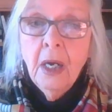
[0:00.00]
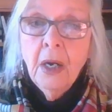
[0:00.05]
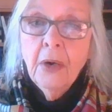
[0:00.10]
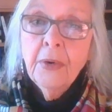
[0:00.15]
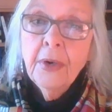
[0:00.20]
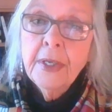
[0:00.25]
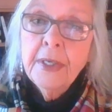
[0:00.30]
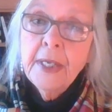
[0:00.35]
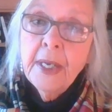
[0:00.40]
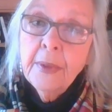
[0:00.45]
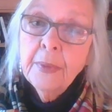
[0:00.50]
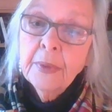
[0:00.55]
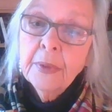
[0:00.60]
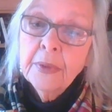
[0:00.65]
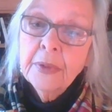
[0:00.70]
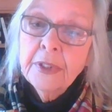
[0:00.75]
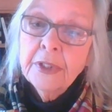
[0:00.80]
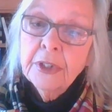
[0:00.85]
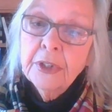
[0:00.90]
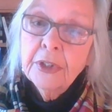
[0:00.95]
All right, now we're
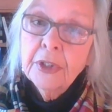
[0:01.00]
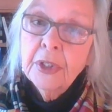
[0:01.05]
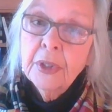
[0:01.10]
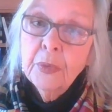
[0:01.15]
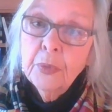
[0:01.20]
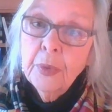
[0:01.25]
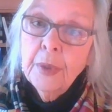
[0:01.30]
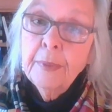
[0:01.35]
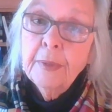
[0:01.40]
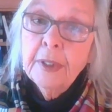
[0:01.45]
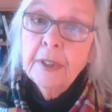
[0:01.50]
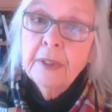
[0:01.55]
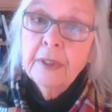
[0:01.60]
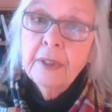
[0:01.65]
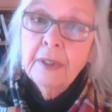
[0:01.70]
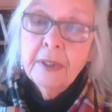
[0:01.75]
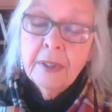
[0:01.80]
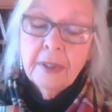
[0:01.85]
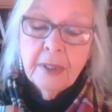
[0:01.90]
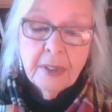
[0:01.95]
going to look at
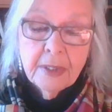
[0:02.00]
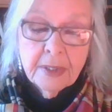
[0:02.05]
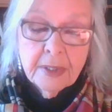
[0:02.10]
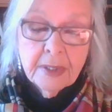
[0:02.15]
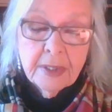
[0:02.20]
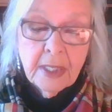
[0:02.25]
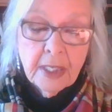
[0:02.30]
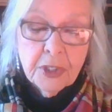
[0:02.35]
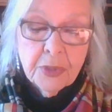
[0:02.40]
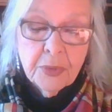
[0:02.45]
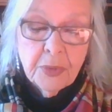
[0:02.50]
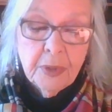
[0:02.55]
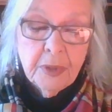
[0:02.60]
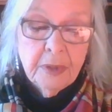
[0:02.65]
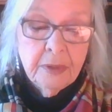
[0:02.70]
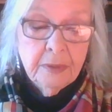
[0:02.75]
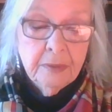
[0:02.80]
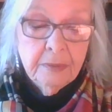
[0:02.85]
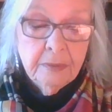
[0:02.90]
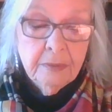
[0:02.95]
women as sexual
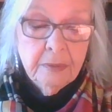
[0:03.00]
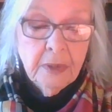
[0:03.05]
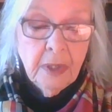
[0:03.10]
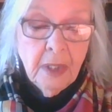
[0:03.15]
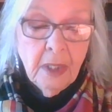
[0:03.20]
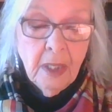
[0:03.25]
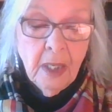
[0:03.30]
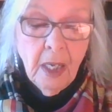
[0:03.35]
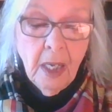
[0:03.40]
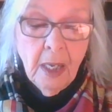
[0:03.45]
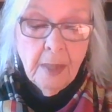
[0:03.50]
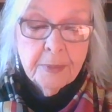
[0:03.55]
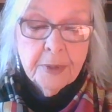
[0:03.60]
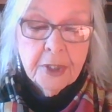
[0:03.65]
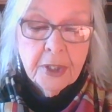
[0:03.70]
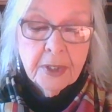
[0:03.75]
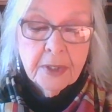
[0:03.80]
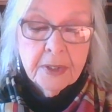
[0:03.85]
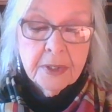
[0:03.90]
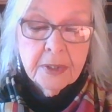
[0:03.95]

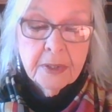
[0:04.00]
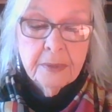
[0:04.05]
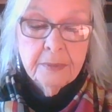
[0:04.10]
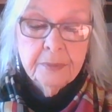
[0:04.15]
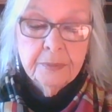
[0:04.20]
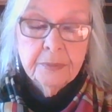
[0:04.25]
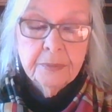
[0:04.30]
objects.